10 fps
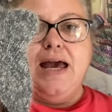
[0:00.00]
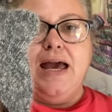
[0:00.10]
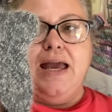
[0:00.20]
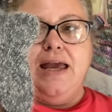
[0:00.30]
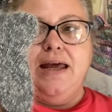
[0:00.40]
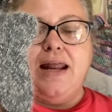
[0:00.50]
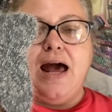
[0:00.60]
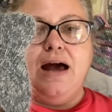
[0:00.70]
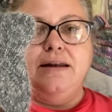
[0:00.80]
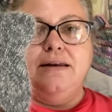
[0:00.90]
And
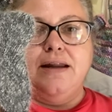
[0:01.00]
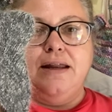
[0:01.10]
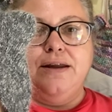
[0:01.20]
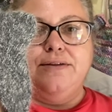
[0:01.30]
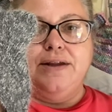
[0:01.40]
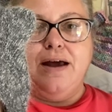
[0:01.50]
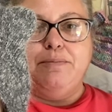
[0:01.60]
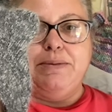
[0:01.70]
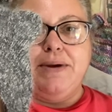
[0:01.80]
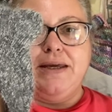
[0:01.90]
I know that I'll
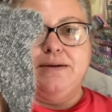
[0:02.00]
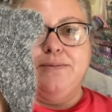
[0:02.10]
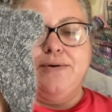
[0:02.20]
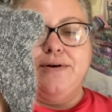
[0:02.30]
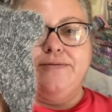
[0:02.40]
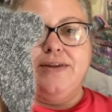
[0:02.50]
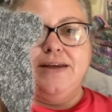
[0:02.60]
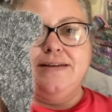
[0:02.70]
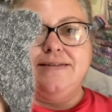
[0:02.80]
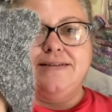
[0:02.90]
be making more of
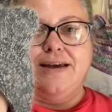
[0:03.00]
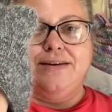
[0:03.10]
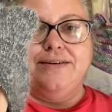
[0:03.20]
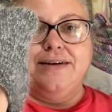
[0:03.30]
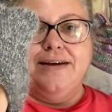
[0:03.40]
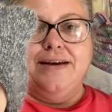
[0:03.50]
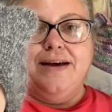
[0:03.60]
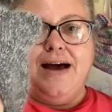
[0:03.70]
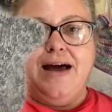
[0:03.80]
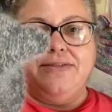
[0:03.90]
these. So
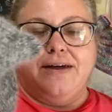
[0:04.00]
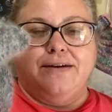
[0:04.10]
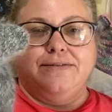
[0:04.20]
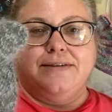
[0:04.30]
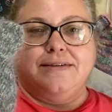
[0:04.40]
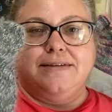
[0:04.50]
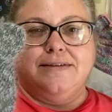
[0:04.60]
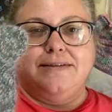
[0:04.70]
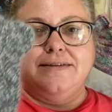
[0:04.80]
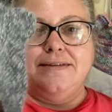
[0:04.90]
I thought, this
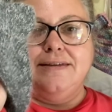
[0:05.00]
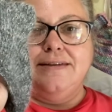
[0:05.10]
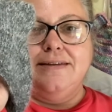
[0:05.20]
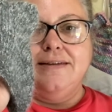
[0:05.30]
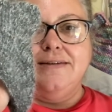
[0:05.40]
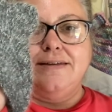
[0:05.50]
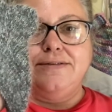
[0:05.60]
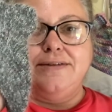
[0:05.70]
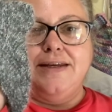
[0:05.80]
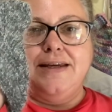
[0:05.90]
is so
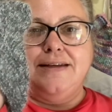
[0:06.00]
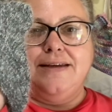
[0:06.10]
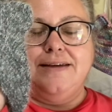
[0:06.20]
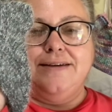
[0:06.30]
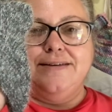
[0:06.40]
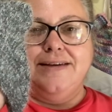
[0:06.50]
stinking cute.